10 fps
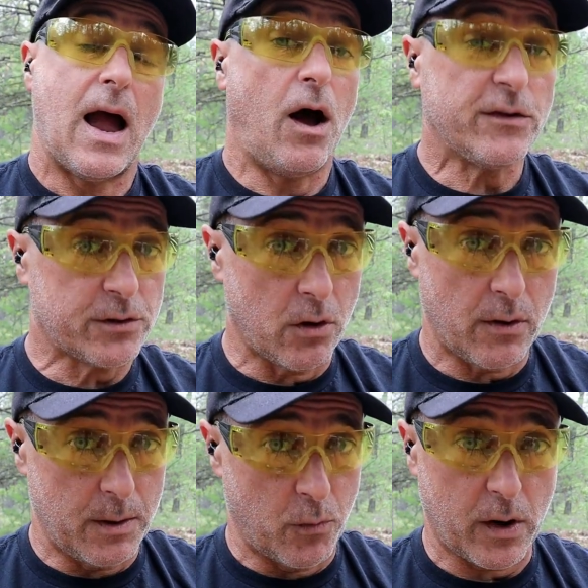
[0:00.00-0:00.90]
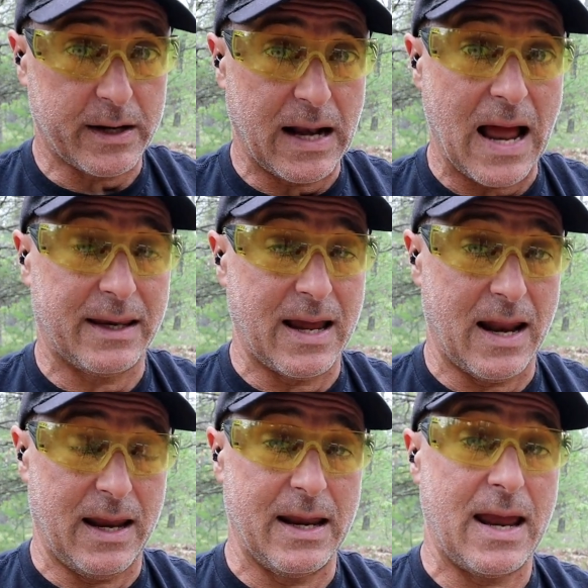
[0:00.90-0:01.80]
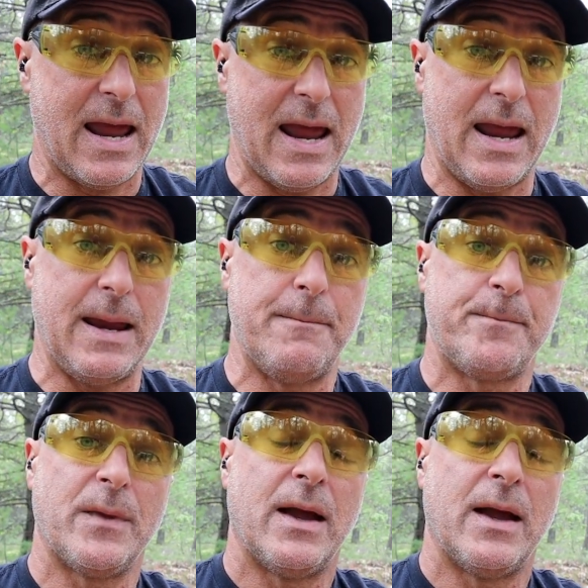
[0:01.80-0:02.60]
I also am working on getting a